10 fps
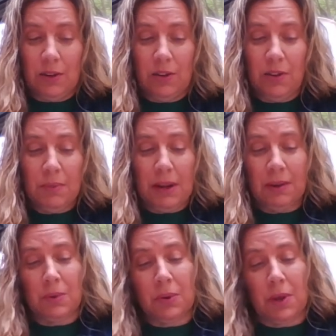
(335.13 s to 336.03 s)
2 men
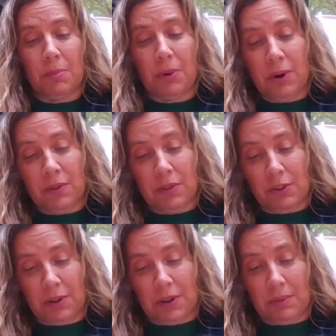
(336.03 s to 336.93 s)
will go part of the
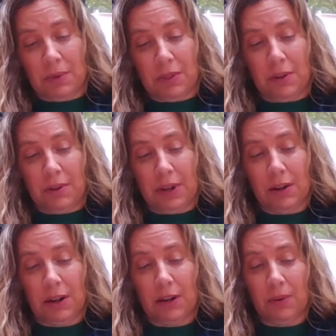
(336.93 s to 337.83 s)
journey with you
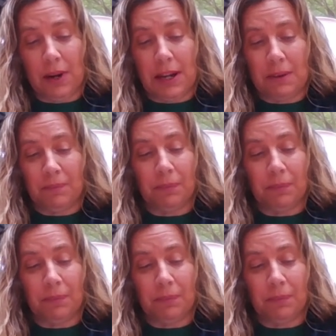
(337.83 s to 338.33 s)
carrying grain.